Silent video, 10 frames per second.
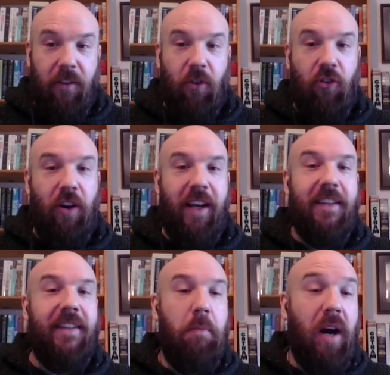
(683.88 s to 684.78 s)
So try
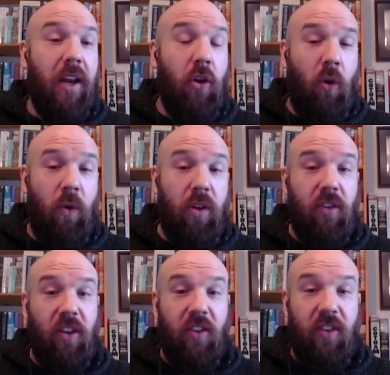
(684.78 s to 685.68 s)
as they might, no one
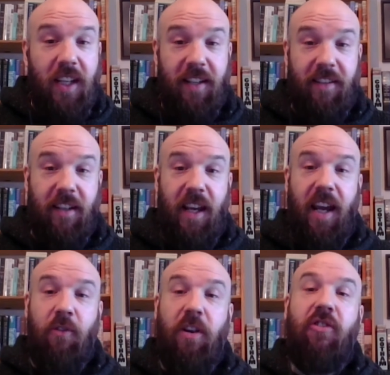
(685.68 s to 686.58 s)
succeeded
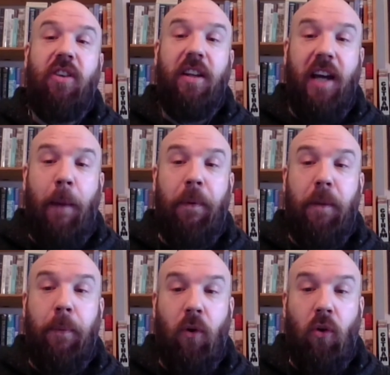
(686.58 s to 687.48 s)
in reaching the top of
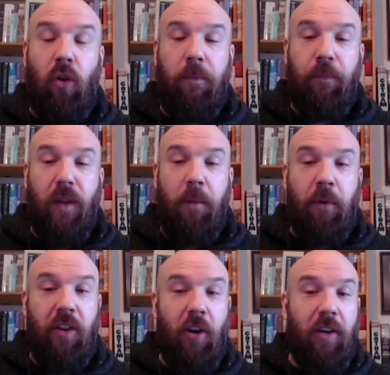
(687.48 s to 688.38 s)
the pole,
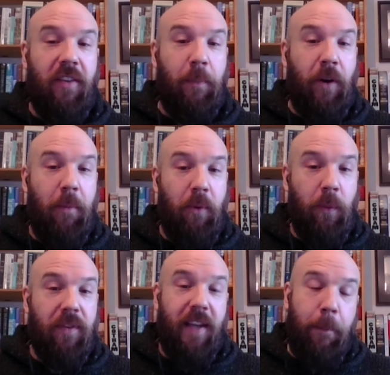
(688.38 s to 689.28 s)
but their
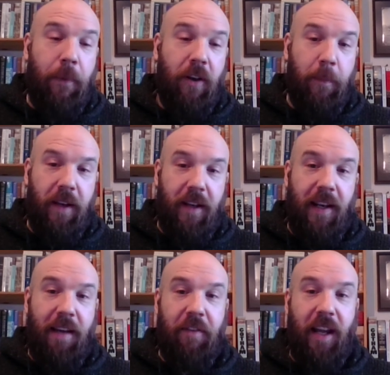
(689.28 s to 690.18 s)
disappointment was tempered a bit at
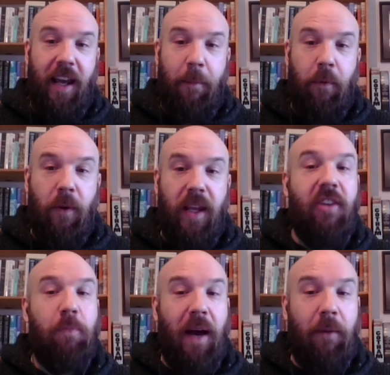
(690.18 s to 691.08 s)
11 a.m. when
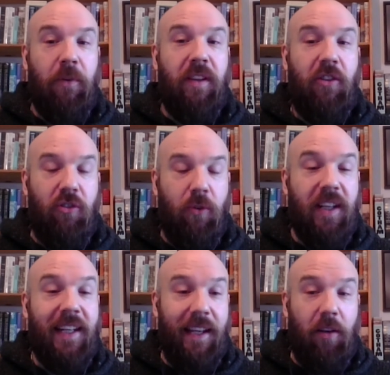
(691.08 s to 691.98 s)
each man was issued
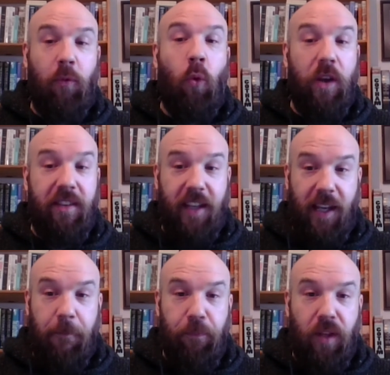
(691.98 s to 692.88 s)
a gill of
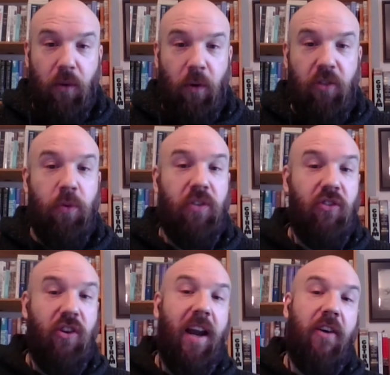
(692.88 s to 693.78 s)
whiskey, which was
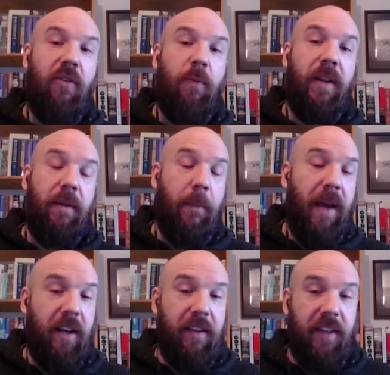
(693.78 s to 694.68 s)
shared with the
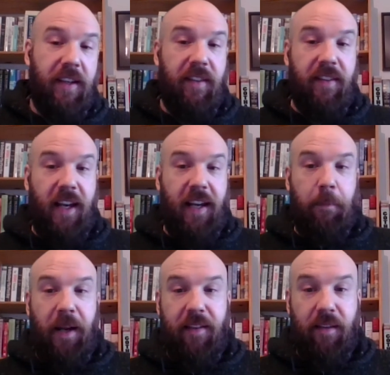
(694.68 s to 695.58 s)
men of the
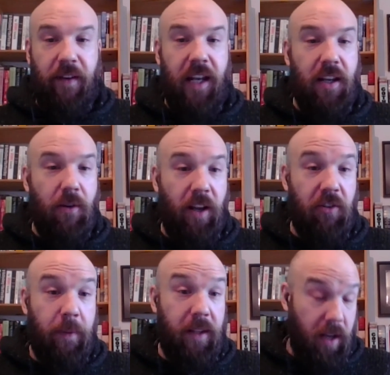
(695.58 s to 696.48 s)
62nd Pennsylvania
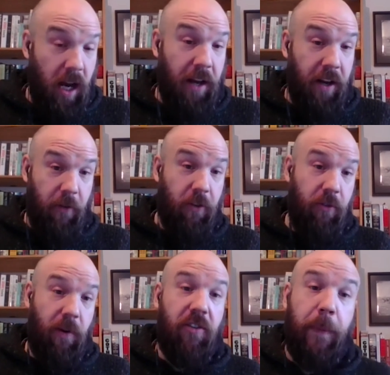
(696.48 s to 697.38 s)
Regiment, a
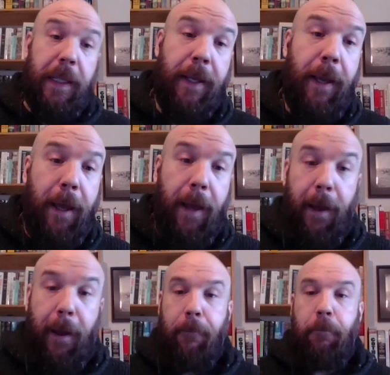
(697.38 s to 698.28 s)
non-Irish regiment,
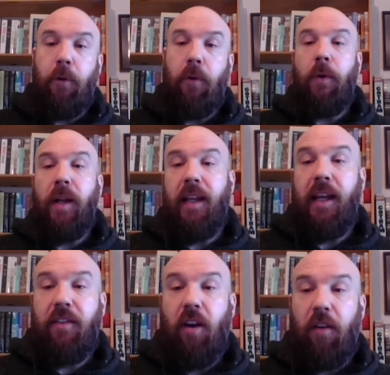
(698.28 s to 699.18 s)
but who
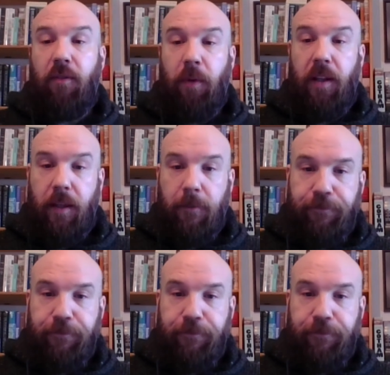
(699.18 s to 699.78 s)
they served with.